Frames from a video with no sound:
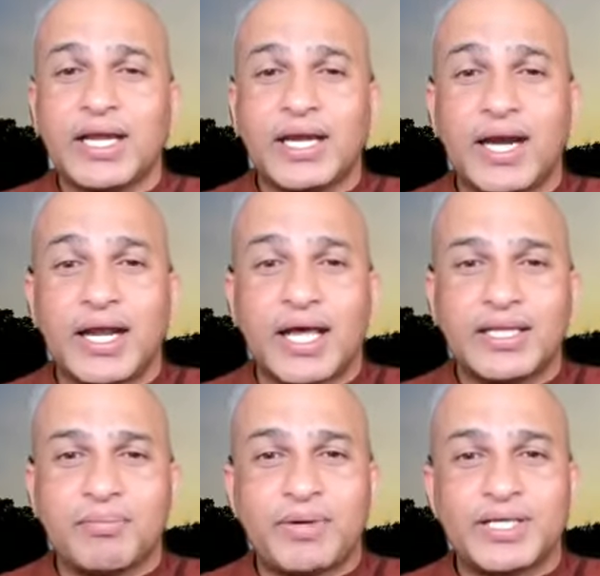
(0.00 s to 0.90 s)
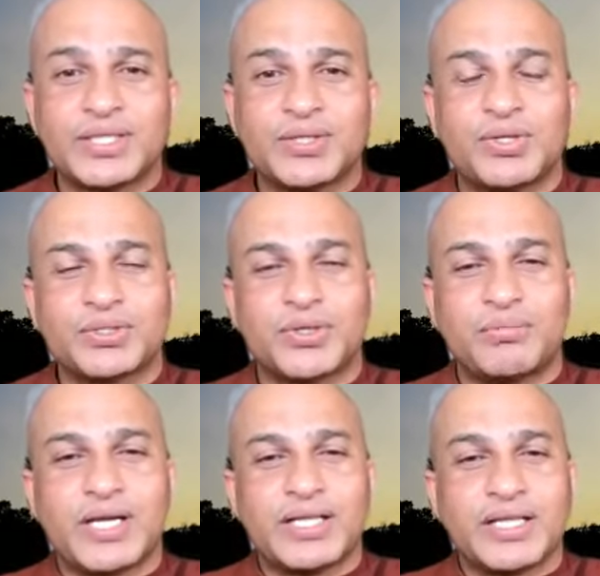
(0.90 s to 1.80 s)
then another person also
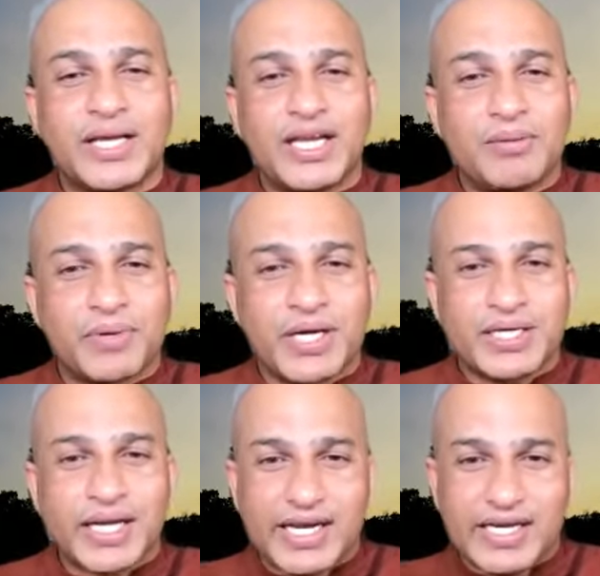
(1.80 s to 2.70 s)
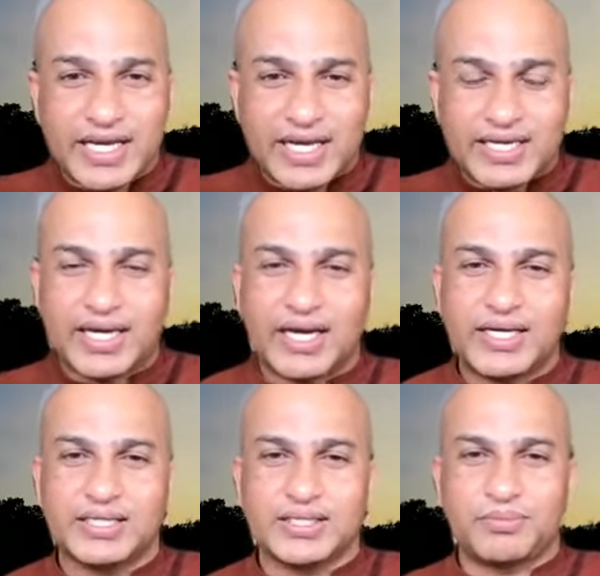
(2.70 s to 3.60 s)
bring the imprint idea
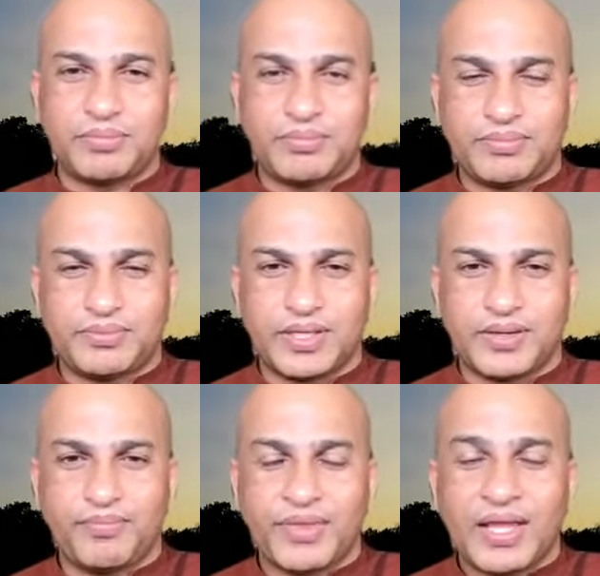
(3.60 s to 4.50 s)
regarding the thing.